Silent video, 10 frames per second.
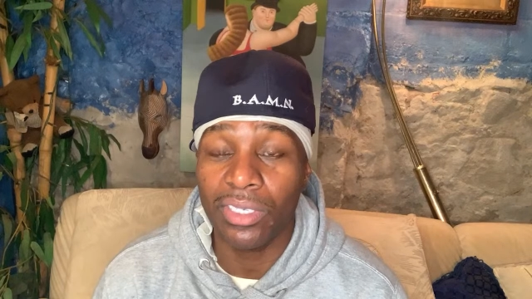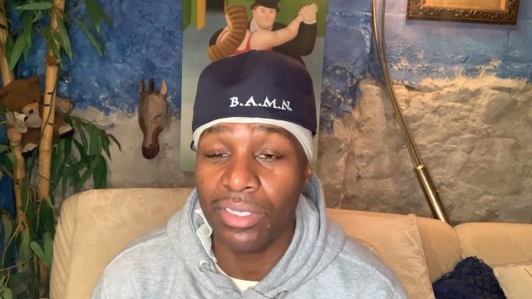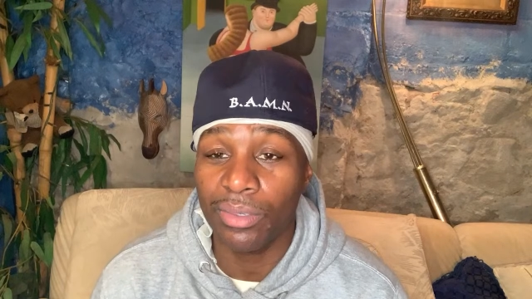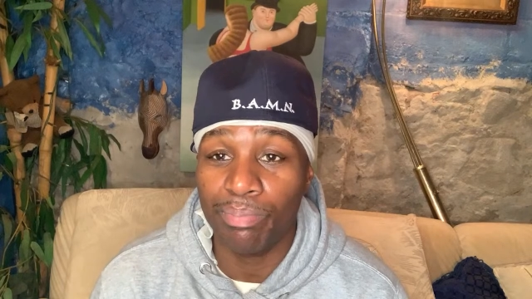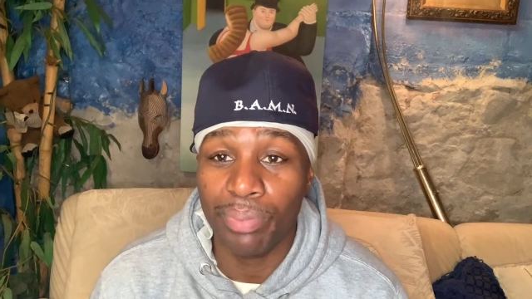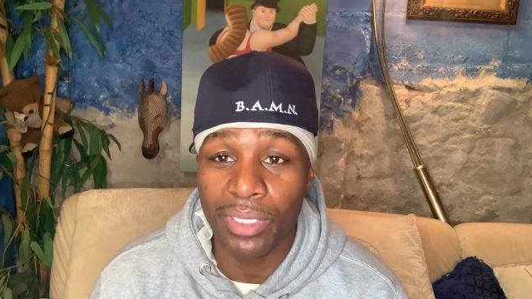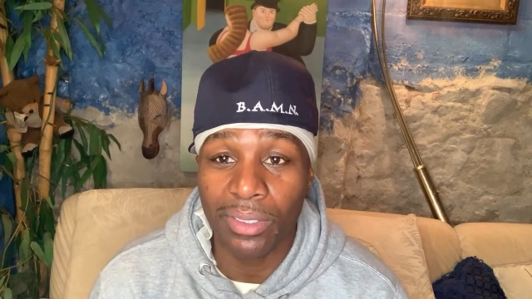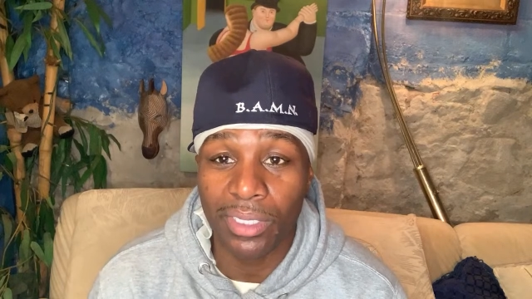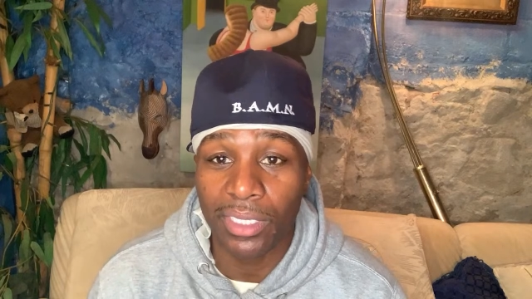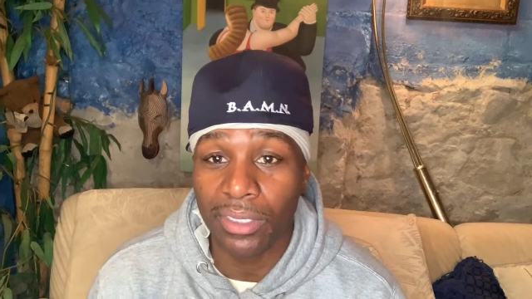the
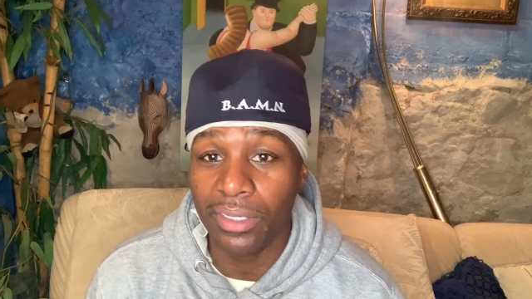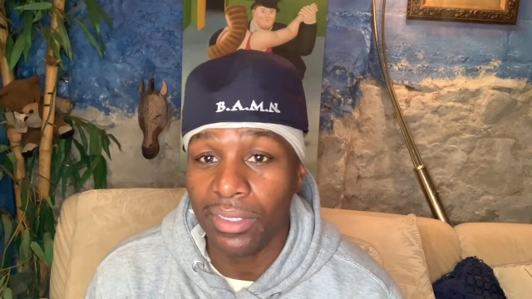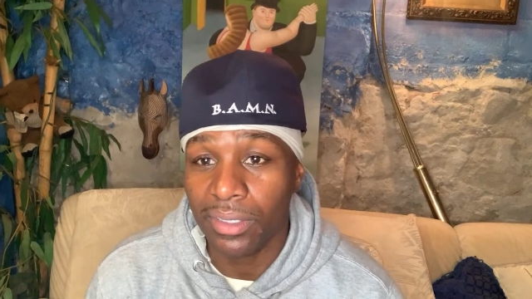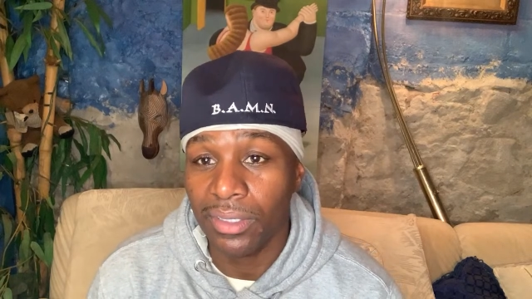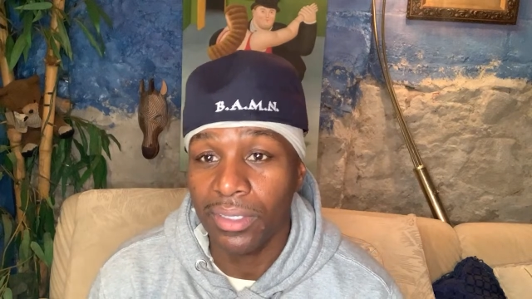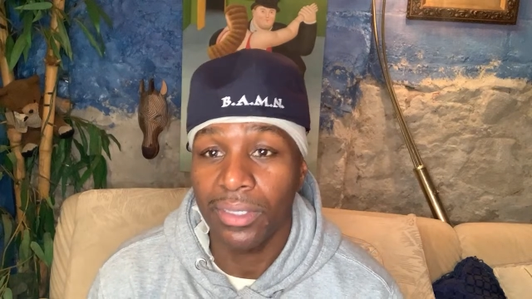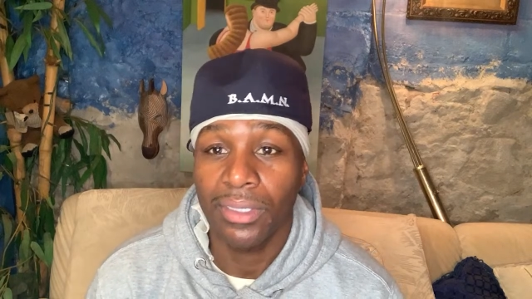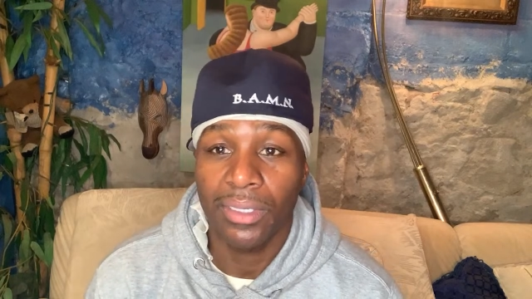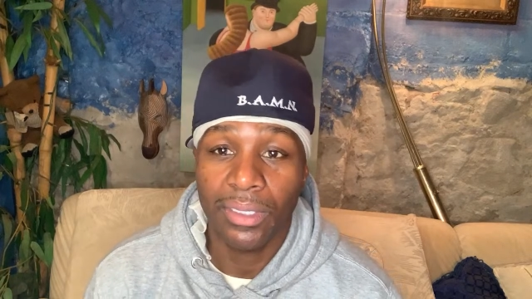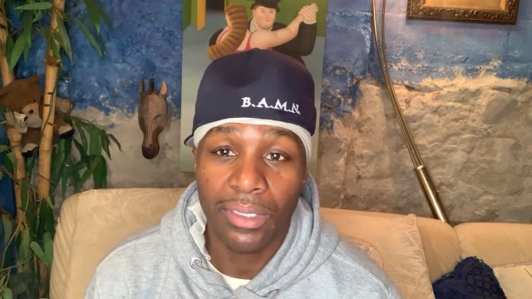building.
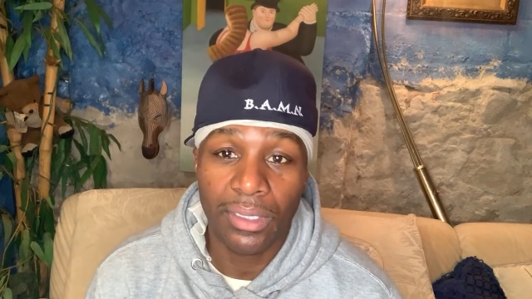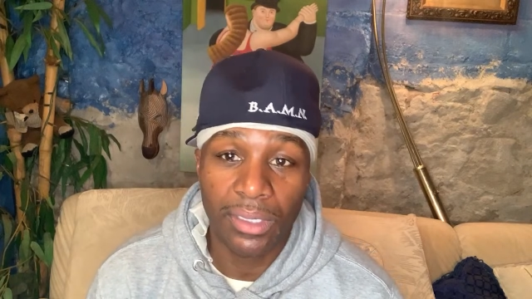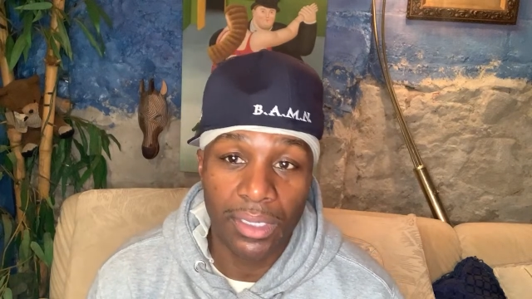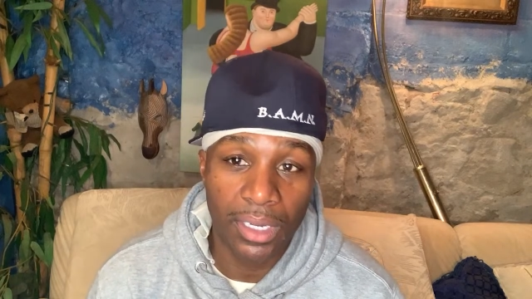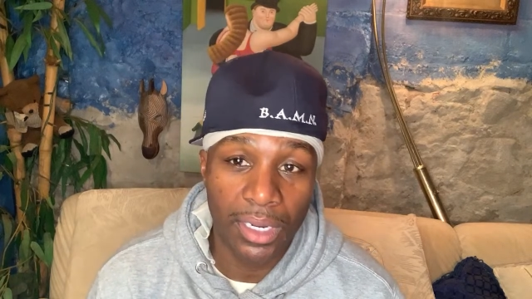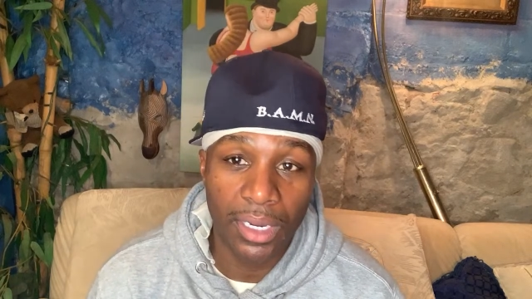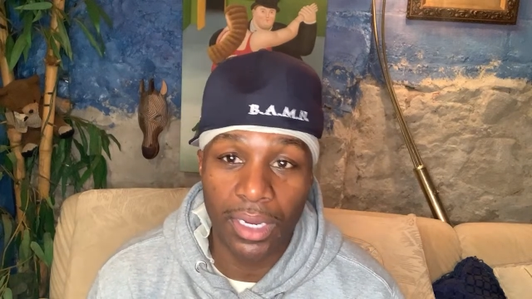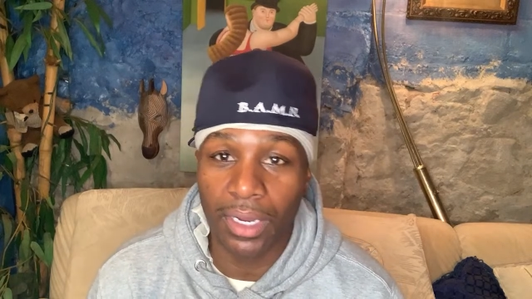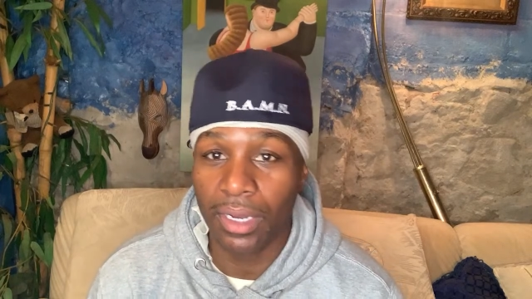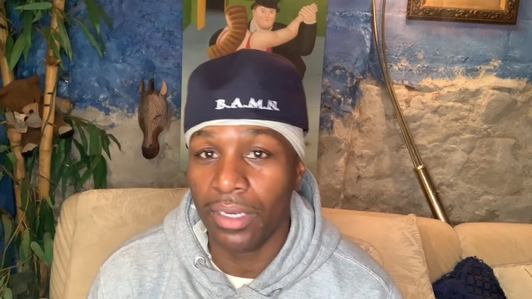
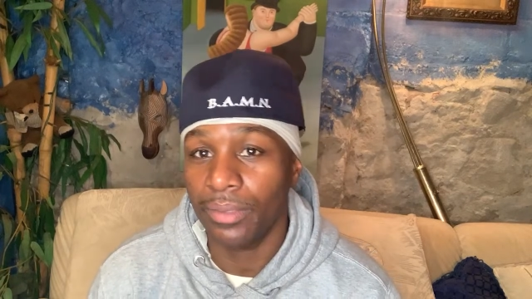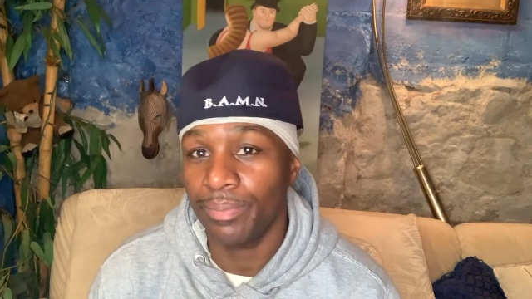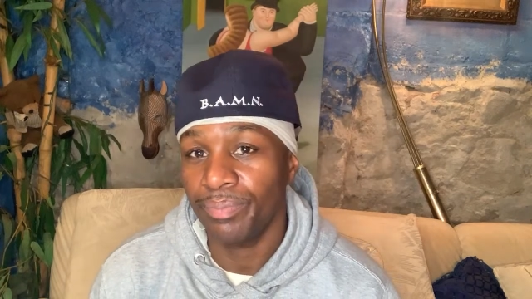Yeah.